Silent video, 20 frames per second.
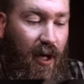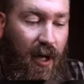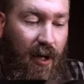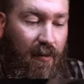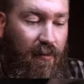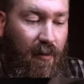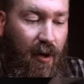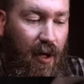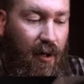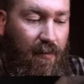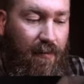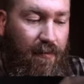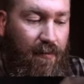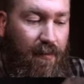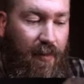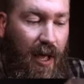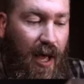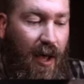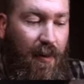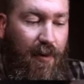I'm
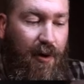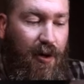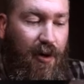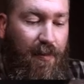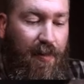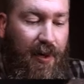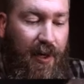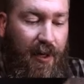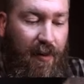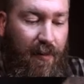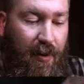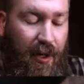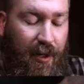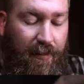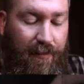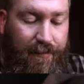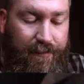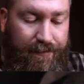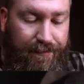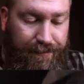happier than a pig in mud.